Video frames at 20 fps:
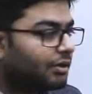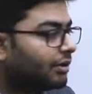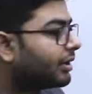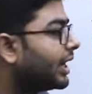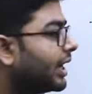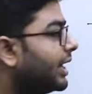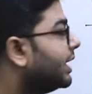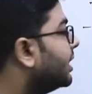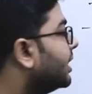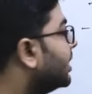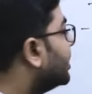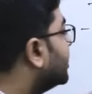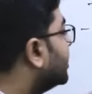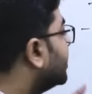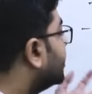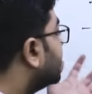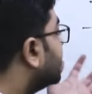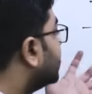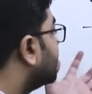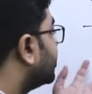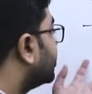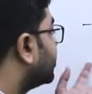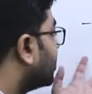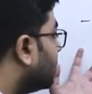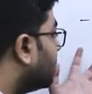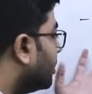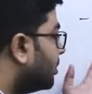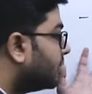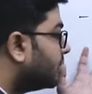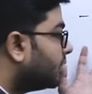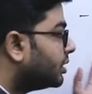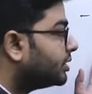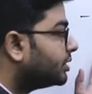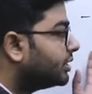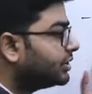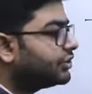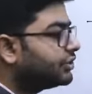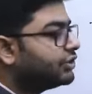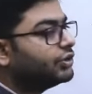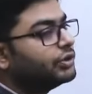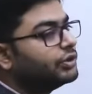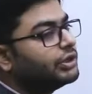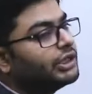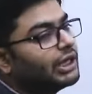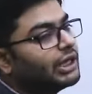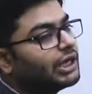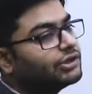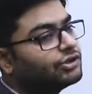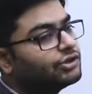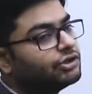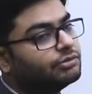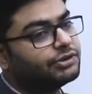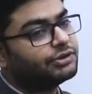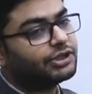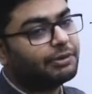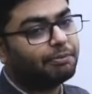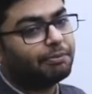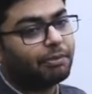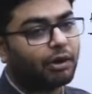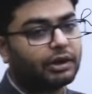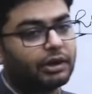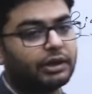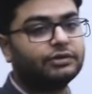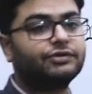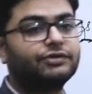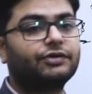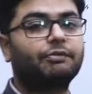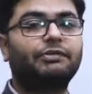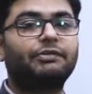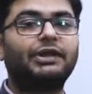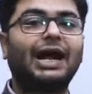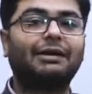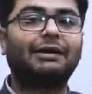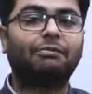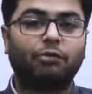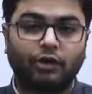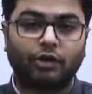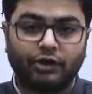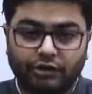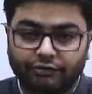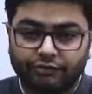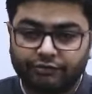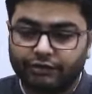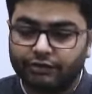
Okay. So this unit assumes importance from that point.